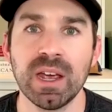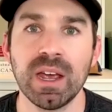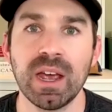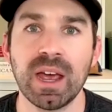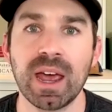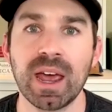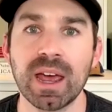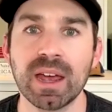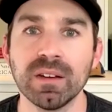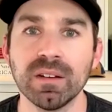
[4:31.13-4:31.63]

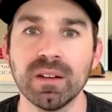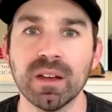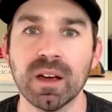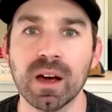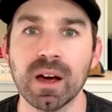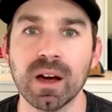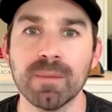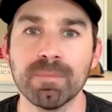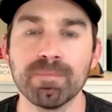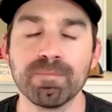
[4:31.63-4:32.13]
And
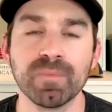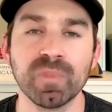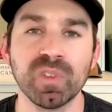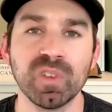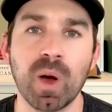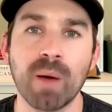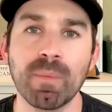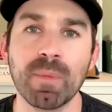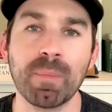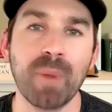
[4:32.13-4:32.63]
um,
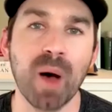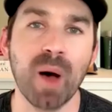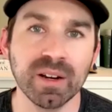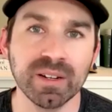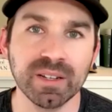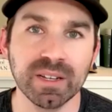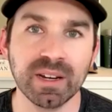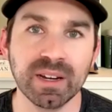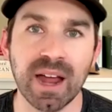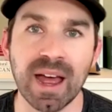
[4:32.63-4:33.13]
so I'm a
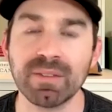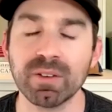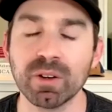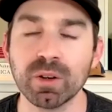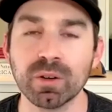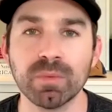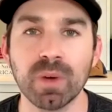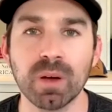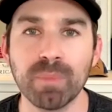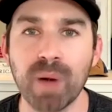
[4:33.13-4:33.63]
pundit. I have a,
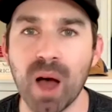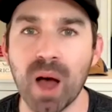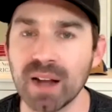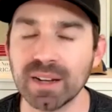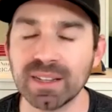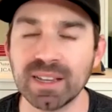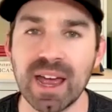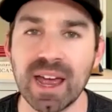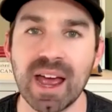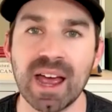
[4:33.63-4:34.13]
a
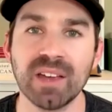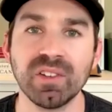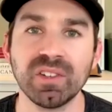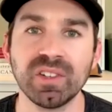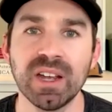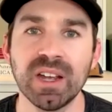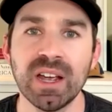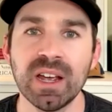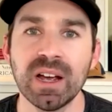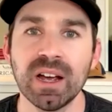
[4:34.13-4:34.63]
podcast.
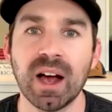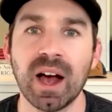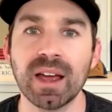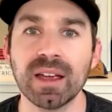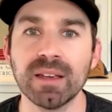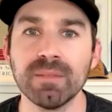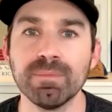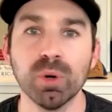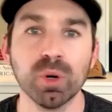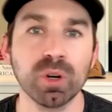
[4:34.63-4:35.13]

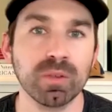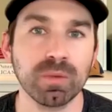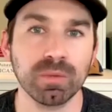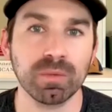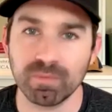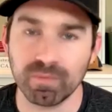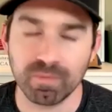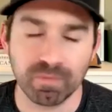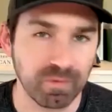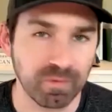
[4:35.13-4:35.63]
I book
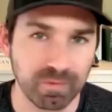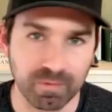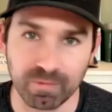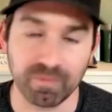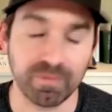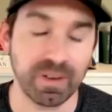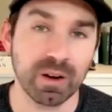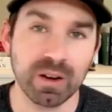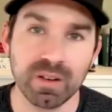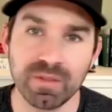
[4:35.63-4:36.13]

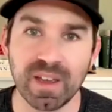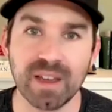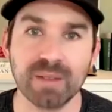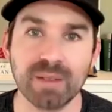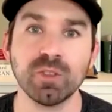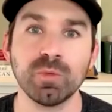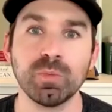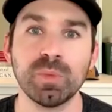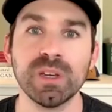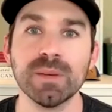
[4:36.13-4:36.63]
very
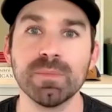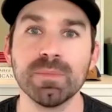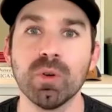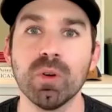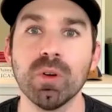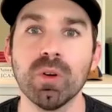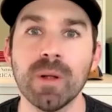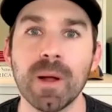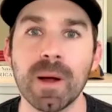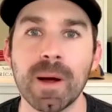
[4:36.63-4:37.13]
famous
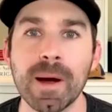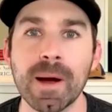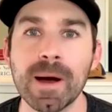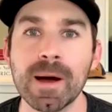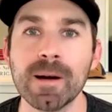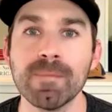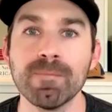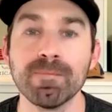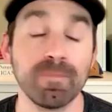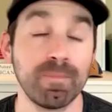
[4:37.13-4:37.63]
people,
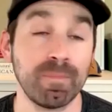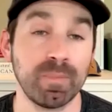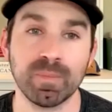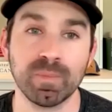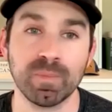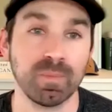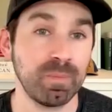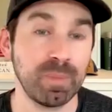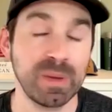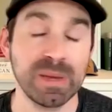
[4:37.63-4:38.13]
um,
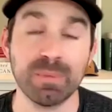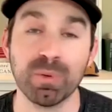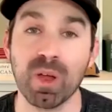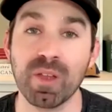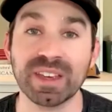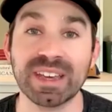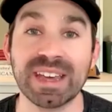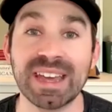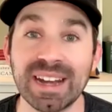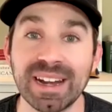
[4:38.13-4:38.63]
people on
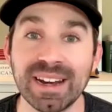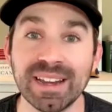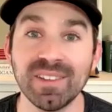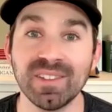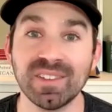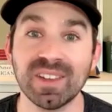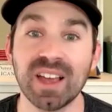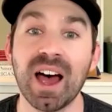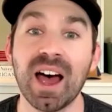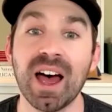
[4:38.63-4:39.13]
the Kennedy
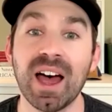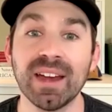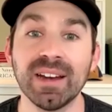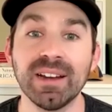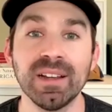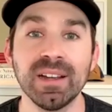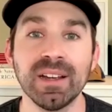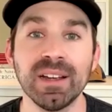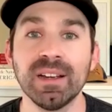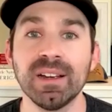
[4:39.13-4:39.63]

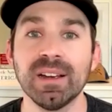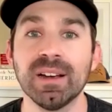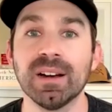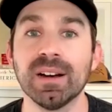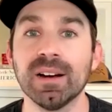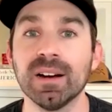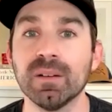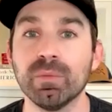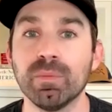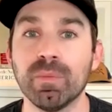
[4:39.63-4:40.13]
side.
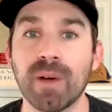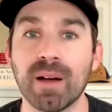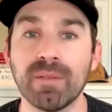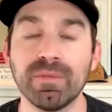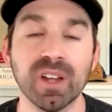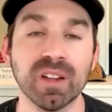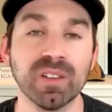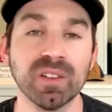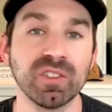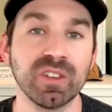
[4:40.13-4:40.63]
Uh, I've
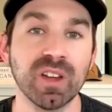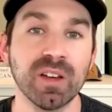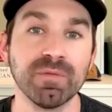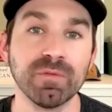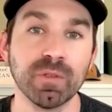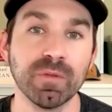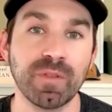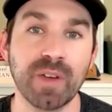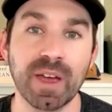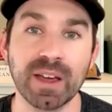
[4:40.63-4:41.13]
done stuff
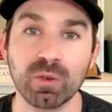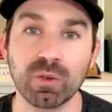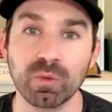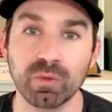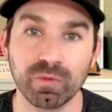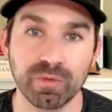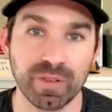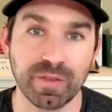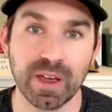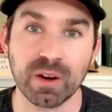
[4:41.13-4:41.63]
for Vivek,
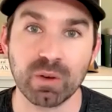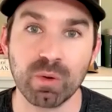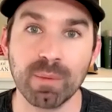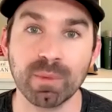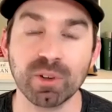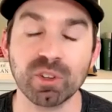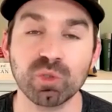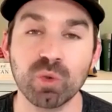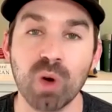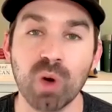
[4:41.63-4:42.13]
Vivek
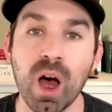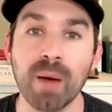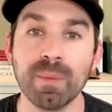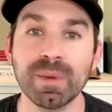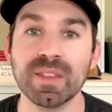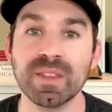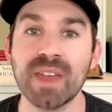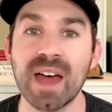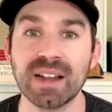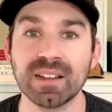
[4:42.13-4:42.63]
Ramaswamy
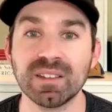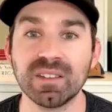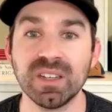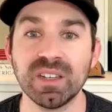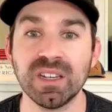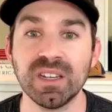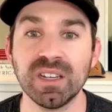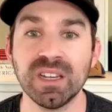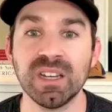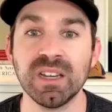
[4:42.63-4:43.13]
and that
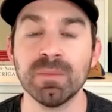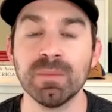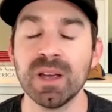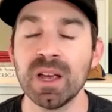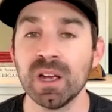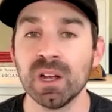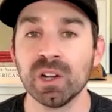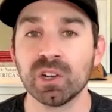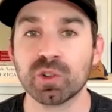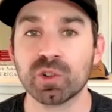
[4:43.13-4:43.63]
team,
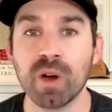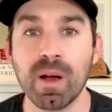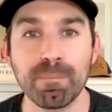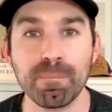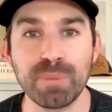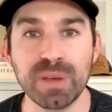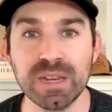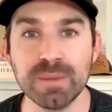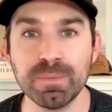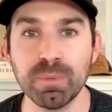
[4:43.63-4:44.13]
Trump
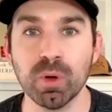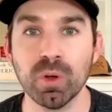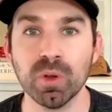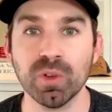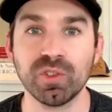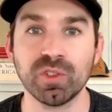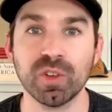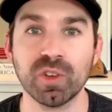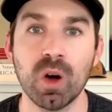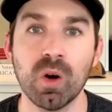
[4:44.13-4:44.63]
people.
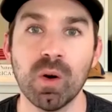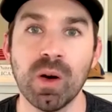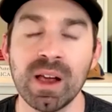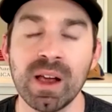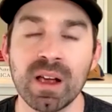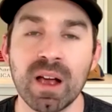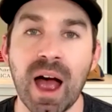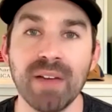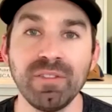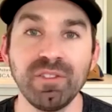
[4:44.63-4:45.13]
So
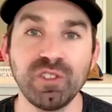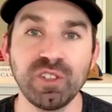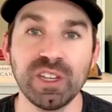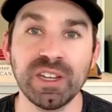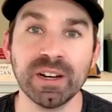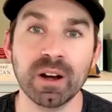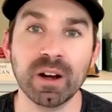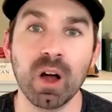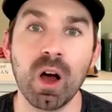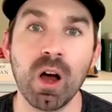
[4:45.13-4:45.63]
I've seen
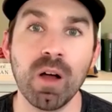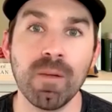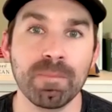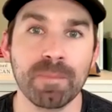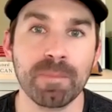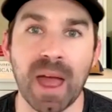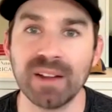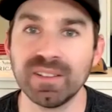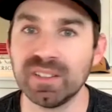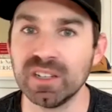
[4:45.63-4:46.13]
it all.
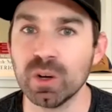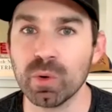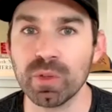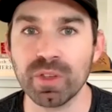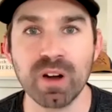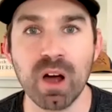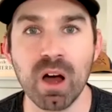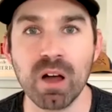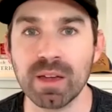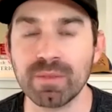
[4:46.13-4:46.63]
I deal with it
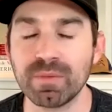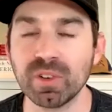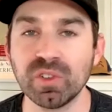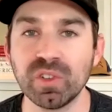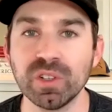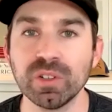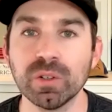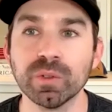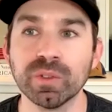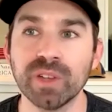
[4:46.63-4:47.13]
all every
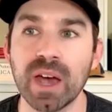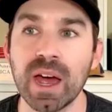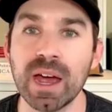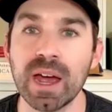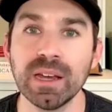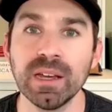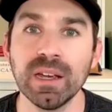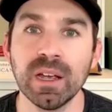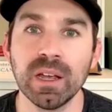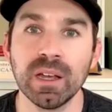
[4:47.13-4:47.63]
single
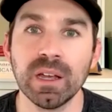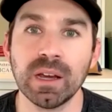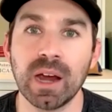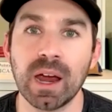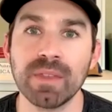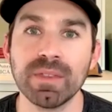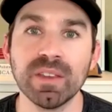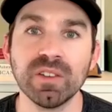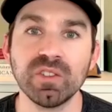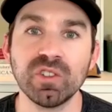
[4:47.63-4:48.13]
day
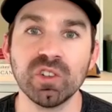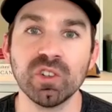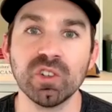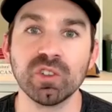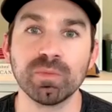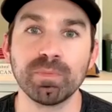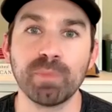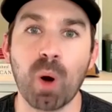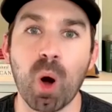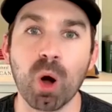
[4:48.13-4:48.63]
and this is
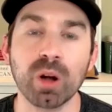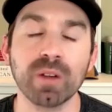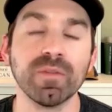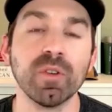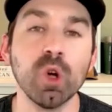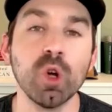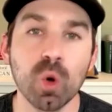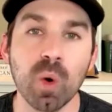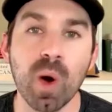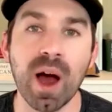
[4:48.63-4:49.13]
part of
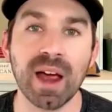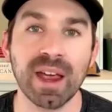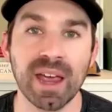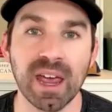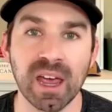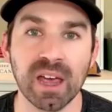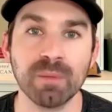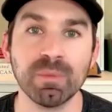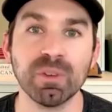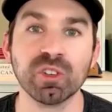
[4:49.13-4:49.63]
who I
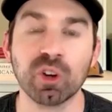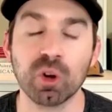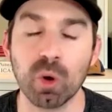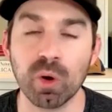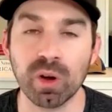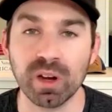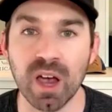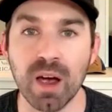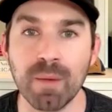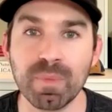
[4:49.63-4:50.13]
am is
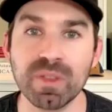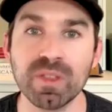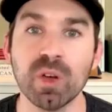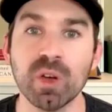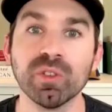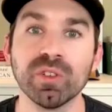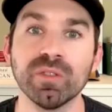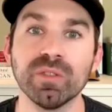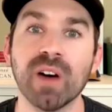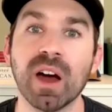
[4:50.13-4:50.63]
growing up in
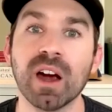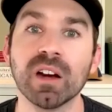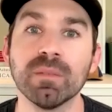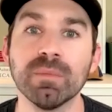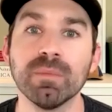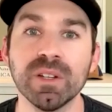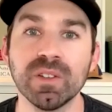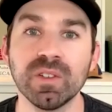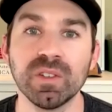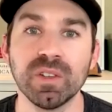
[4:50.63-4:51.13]
those
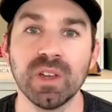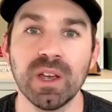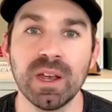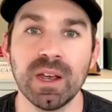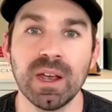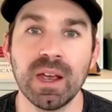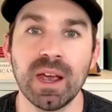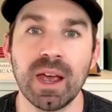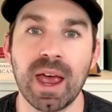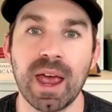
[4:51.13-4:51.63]
environments.
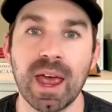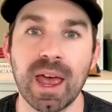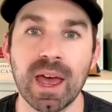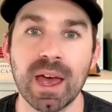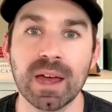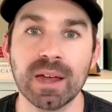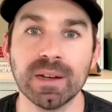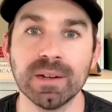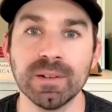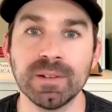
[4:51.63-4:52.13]

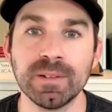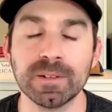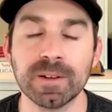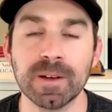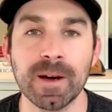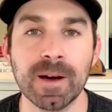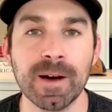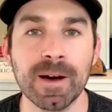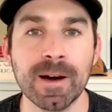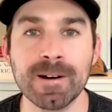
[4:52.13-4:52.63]
And
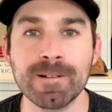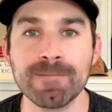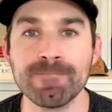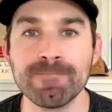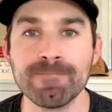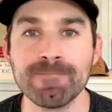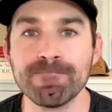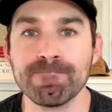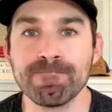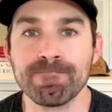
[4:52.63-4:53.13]

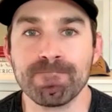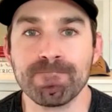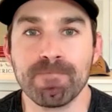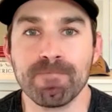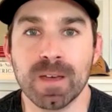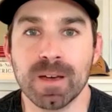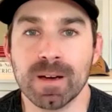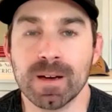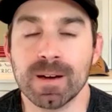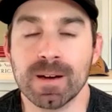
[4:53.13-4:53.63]
um,
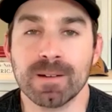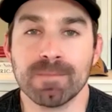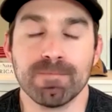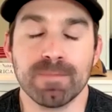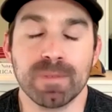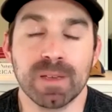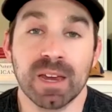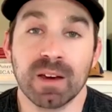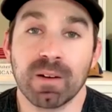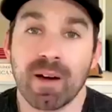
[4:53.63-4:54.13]
uh,
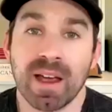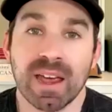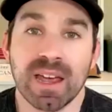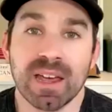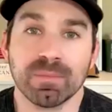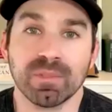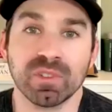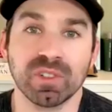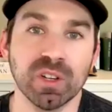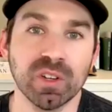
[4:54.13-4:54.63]
here I am,
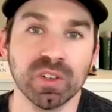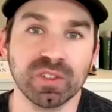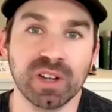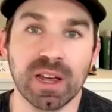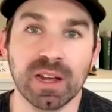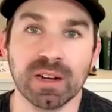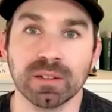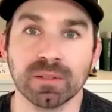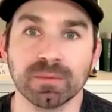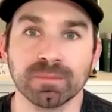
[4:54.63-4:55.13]
still
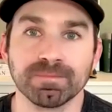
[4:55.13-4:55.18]
standing.